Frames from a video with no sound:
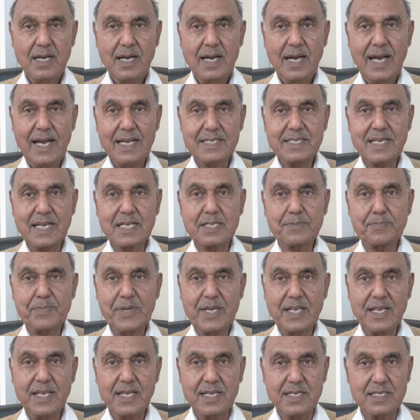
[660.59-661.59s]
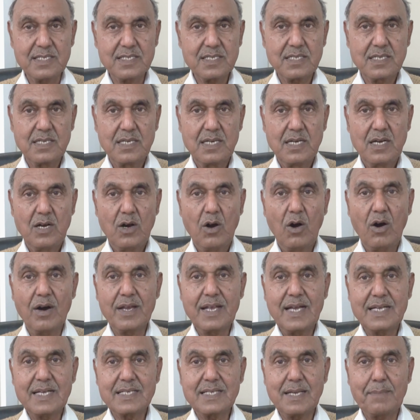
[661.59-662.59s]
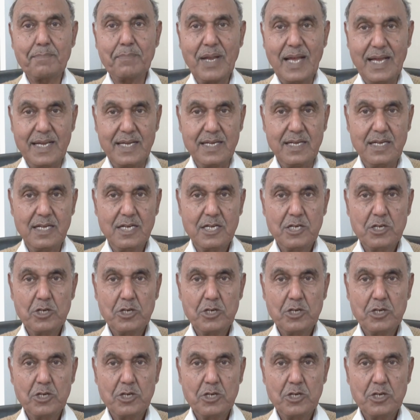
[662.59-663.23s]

has experienced or has applied